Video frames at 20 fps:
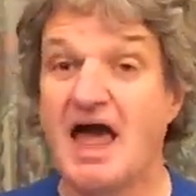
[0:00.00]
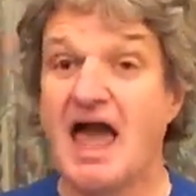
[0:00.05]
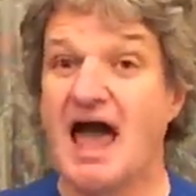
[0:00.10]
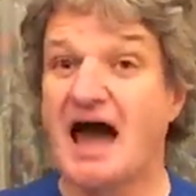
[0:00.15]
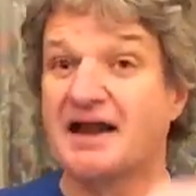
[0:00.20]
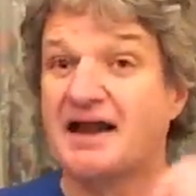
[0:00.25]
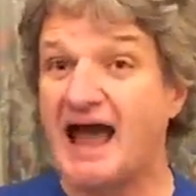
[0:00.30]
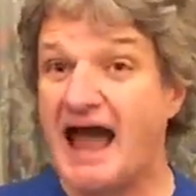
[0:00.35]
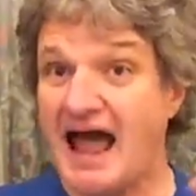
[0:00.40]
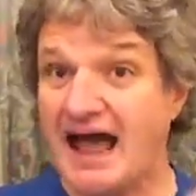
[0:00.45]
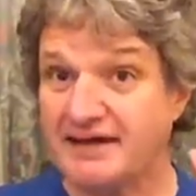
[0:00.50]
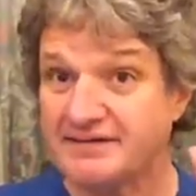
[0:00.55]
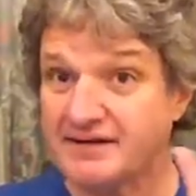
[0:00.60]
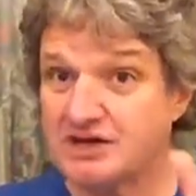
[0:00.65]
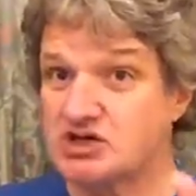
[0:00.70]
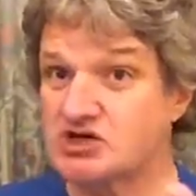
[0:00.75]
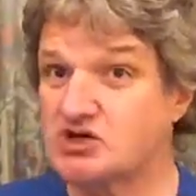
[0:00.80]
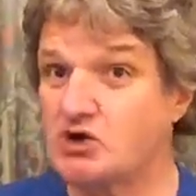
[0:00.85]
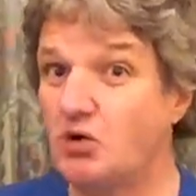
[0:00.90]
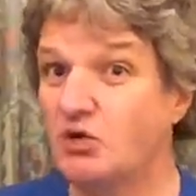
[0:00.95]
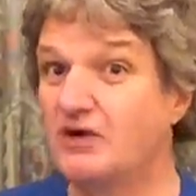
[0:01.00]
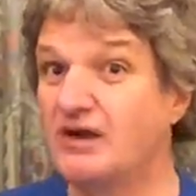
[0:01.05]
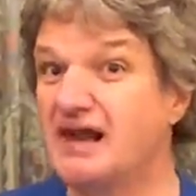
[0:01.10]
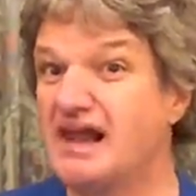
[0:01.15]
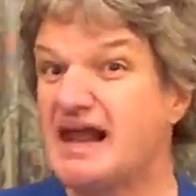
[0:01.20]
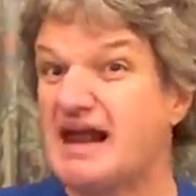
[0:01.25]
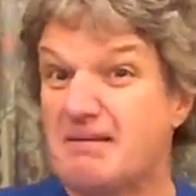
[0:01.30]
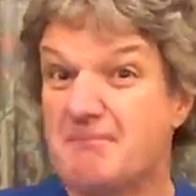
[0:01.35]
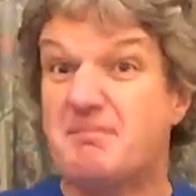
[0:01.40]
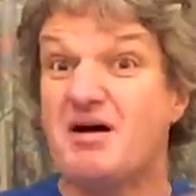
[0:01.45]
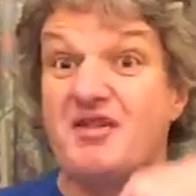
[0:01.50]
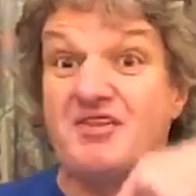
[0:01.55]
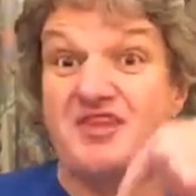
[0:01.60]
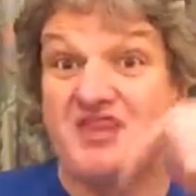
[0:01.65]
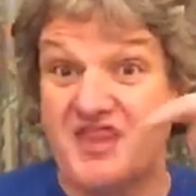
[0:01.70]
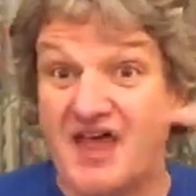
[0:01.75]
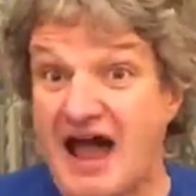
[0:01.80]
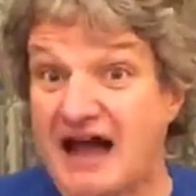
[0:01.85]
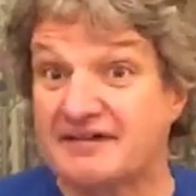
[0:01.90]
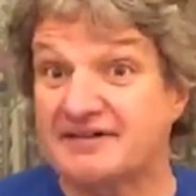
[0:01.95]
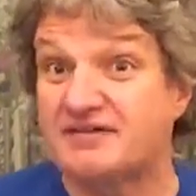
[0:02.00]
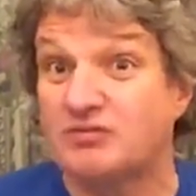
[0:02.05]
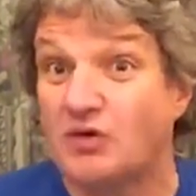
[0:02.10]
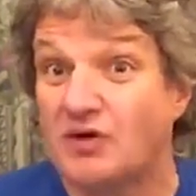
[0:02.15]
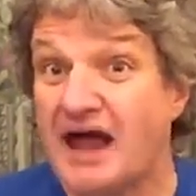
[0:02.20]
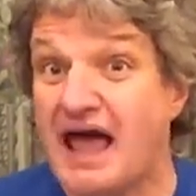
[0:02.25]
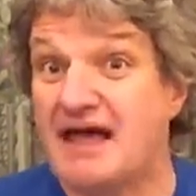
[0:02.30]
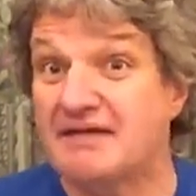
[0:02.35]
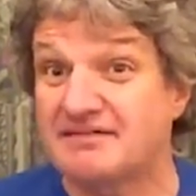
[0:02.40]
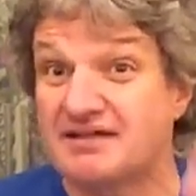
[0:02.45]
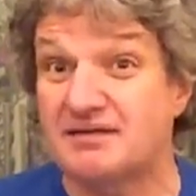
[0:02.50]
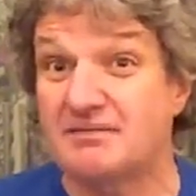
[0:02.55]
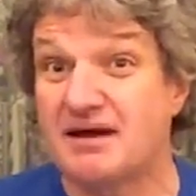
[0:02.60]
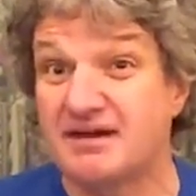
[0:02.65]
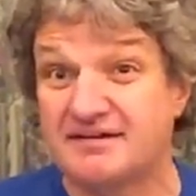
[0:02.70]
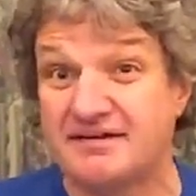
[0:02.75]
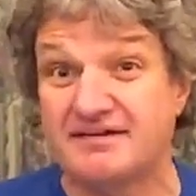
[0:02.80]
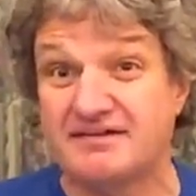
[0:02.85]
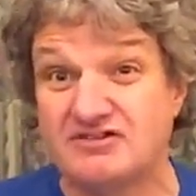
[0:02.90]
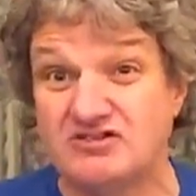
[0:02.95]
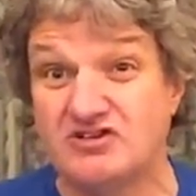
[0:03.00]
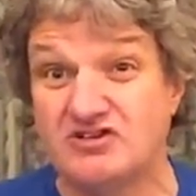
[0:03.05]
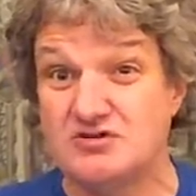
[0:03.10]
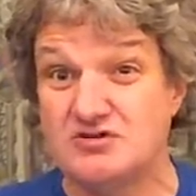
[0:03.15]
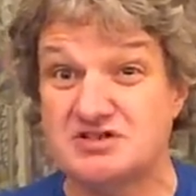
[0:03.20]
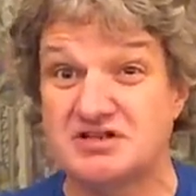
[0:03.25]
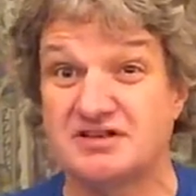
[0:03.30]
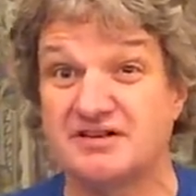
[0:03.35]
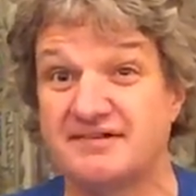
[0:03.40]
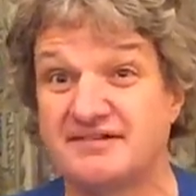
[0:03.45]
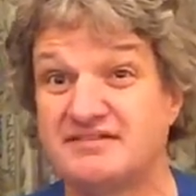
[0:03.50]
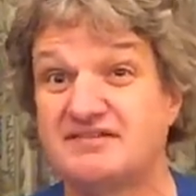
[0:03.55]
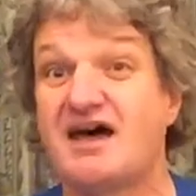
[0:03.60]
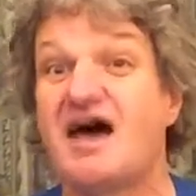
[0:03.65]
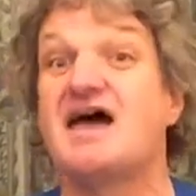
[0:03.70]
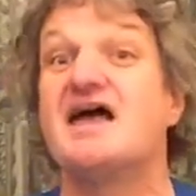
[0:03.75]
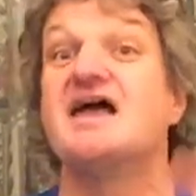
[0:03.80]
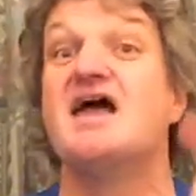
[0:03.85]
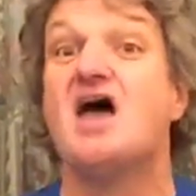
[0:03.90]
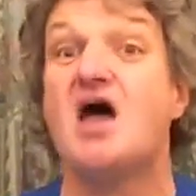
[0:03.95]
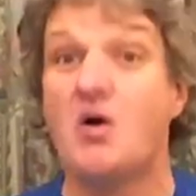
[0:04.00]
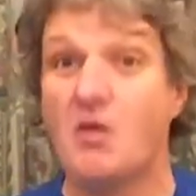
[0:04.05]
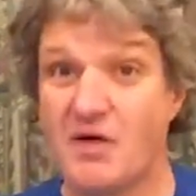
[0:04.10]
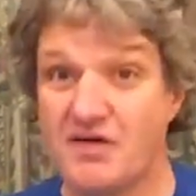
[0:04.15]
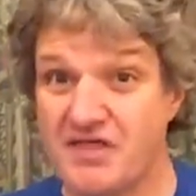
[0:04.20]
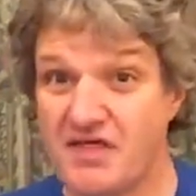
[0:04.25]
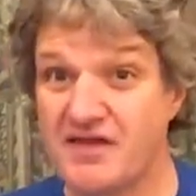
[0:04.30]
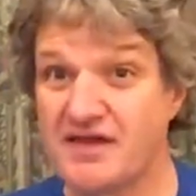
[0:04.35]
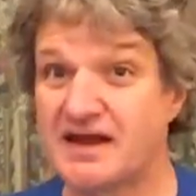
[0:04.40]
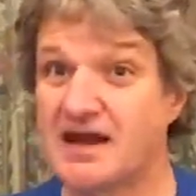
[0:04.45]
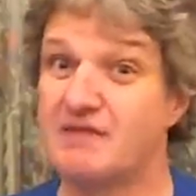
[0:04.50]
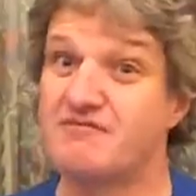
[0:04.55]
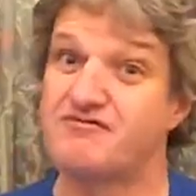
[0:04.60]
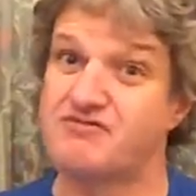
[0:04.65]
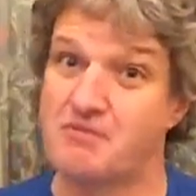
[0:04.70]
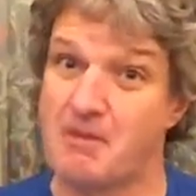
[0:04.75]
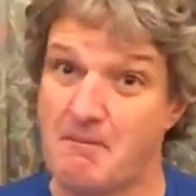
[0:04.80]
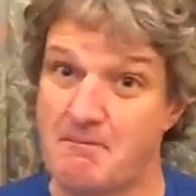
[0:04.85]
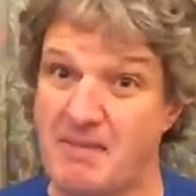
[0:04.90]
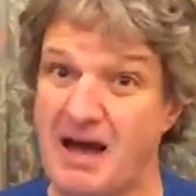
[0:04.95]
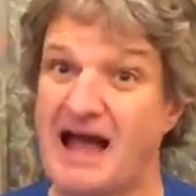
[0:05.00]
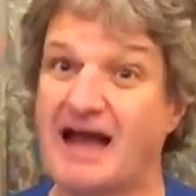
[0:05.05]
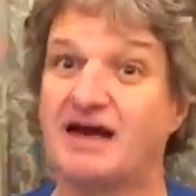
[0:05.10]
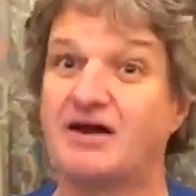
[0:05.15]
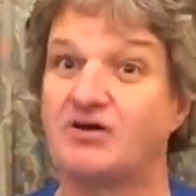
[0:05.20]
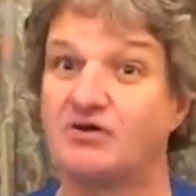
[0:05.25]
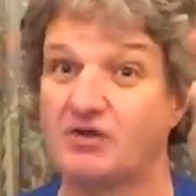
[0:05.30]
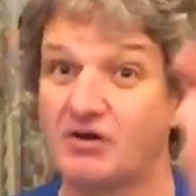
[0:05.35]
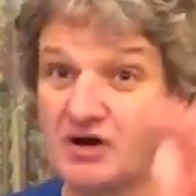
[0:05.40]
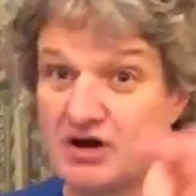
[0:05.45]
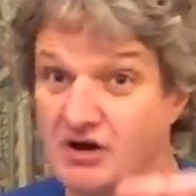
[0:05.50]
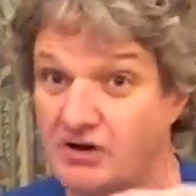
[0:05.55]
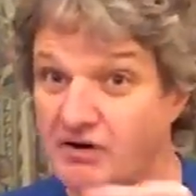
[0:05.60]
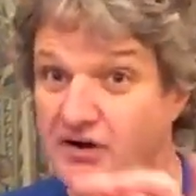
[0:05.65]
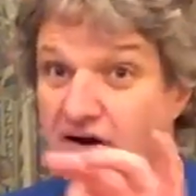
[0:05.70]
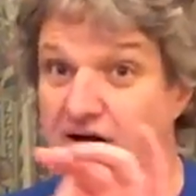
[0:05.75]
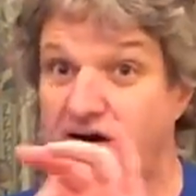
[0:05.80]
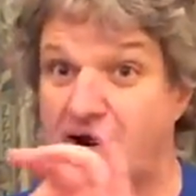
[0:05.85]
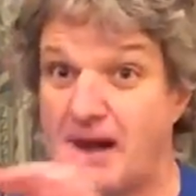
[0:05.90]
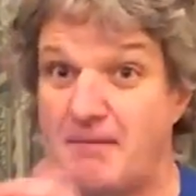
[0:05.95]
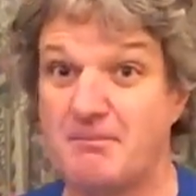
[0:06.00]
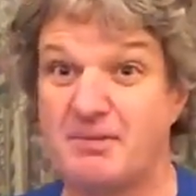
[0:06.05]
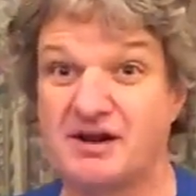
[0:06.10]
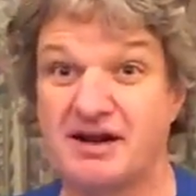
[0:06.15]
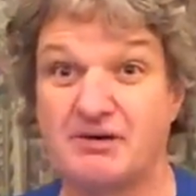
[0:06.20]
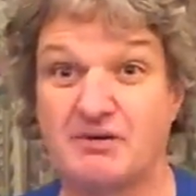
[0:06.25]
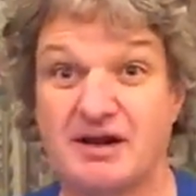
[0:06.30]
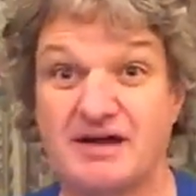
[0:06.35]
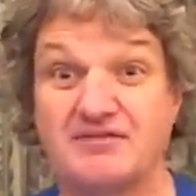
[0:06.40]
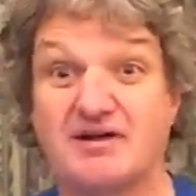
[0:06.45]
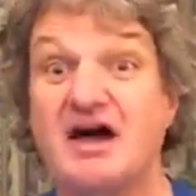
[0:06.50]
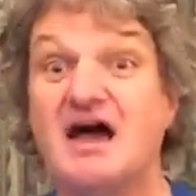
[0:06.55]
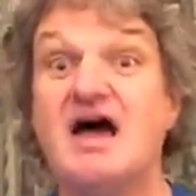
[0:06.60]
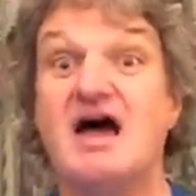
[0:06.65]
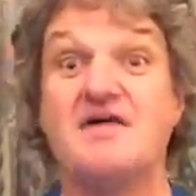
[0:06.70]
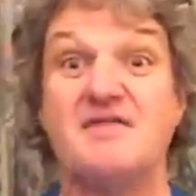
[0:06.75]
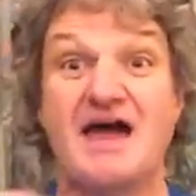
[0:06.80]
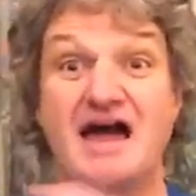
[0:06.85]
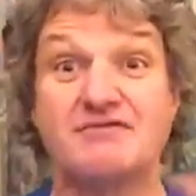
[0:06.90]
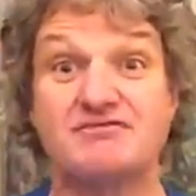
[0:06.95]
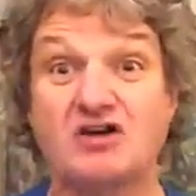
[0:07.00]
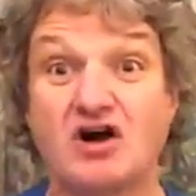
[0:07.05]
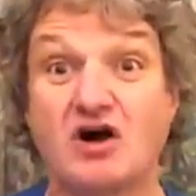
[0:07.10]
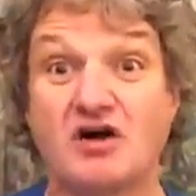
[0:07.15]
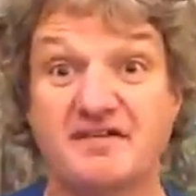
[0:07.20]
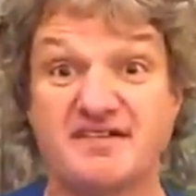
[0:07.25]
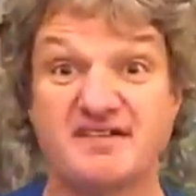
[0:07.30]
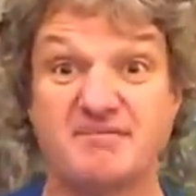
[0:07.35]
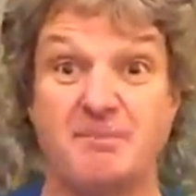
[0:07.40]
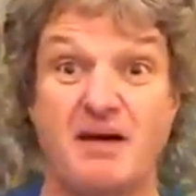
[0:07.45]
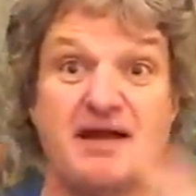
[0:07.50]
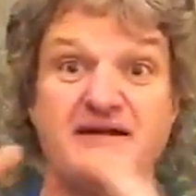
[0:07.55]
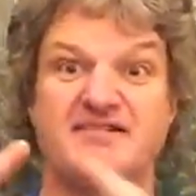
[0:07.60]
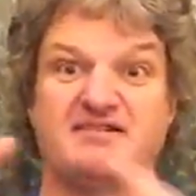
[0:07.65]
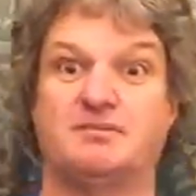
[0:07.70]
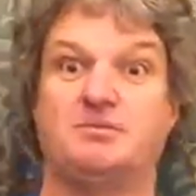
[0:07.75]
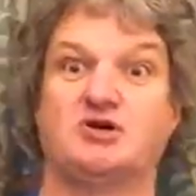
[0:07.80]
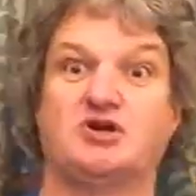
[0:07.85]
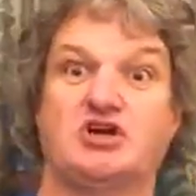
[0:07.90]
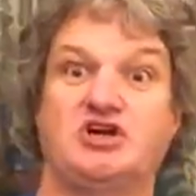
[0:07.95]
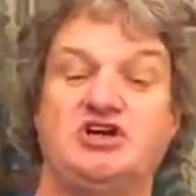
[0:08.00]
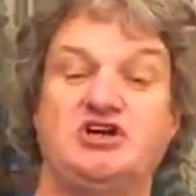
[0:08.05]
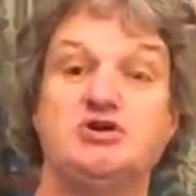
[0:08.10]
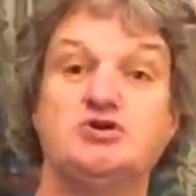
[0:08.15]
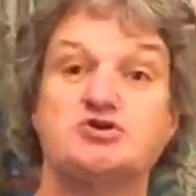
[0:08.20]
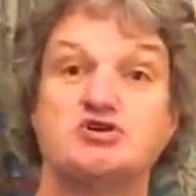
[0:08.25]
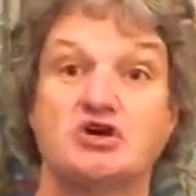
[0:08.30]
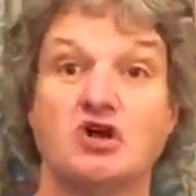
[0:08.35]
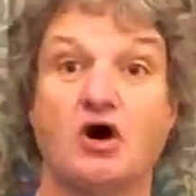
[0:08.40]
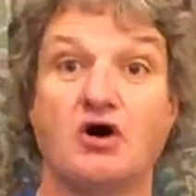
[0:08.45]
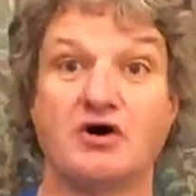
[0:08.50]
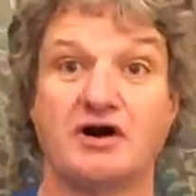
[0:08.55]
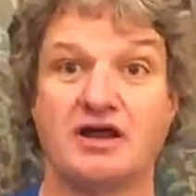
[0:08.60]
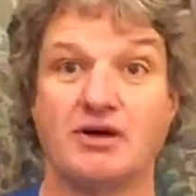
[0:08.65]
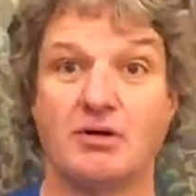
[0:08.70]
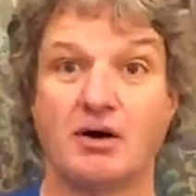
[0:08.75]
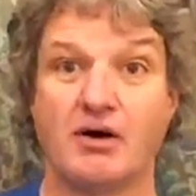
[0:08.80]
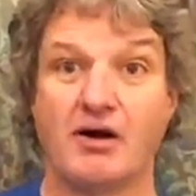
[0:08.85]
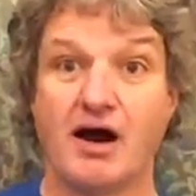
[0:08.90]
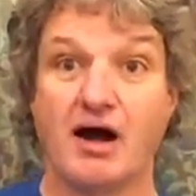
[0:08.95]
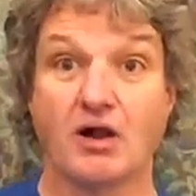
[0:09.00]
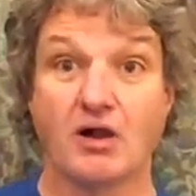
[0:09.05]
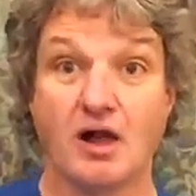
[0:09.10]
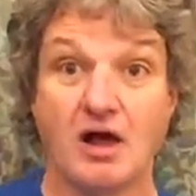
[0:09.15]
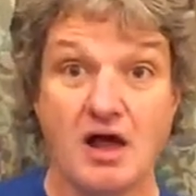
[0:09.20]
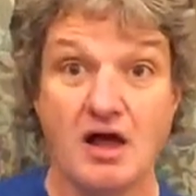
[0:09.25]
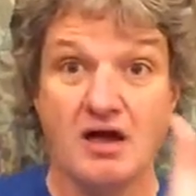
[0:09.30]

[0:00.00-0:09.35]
And it has a short link, but that's what SMSs to this day, whether they come from a bank or a courier company or whatever. They haven't got space to put a huge long URL.